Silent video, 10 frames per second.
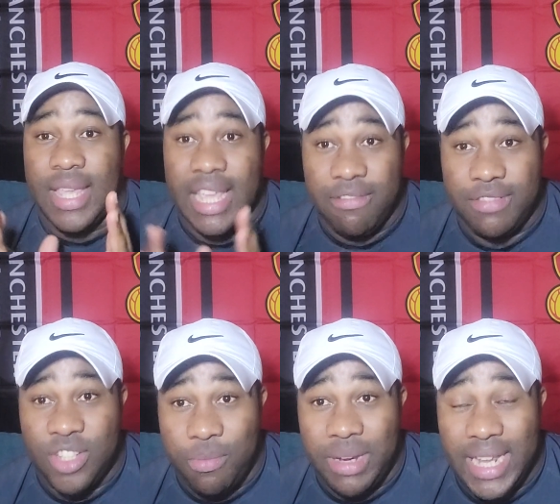Give
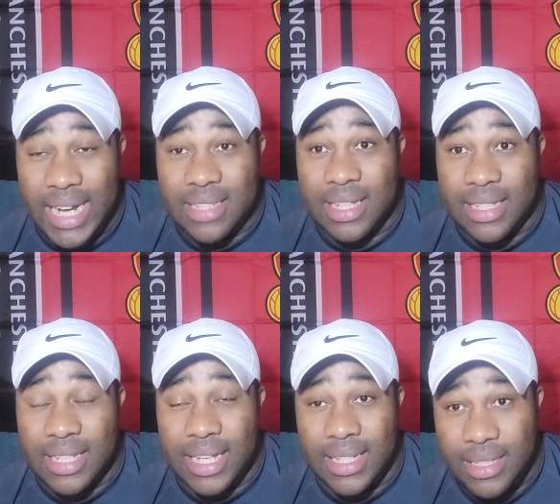somebody else a
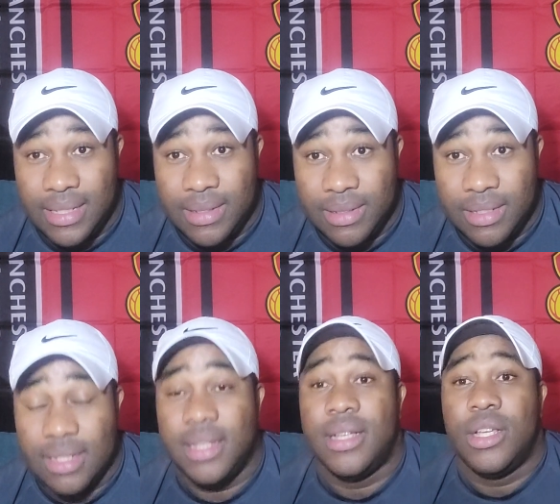chance.
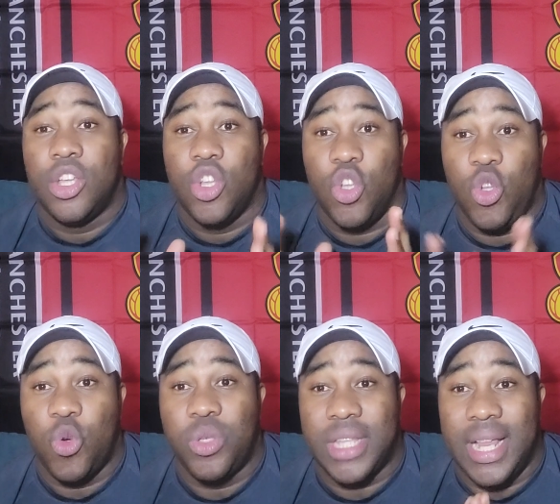
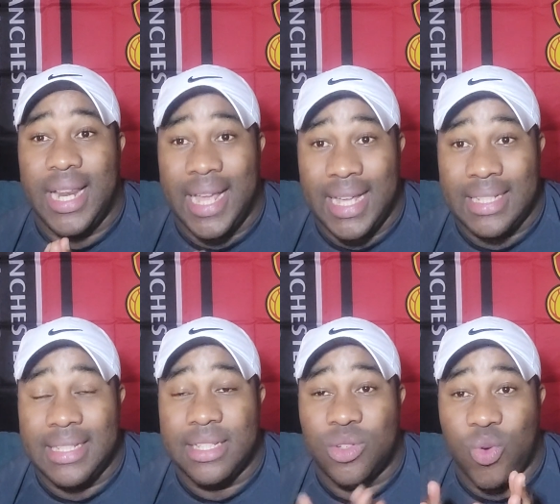
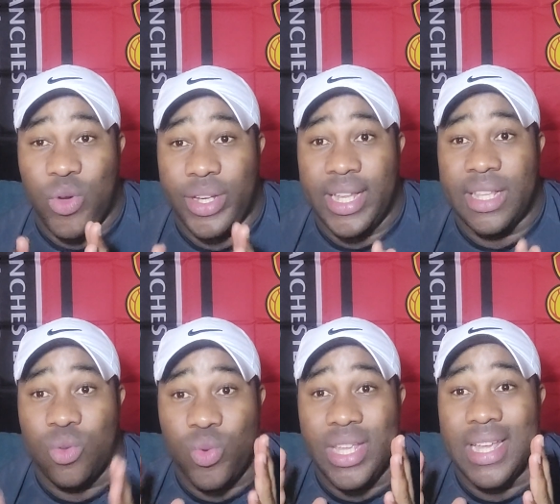Utilize the squad
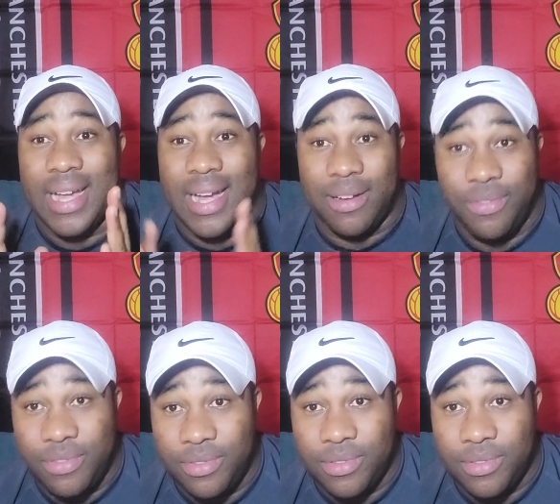that we have.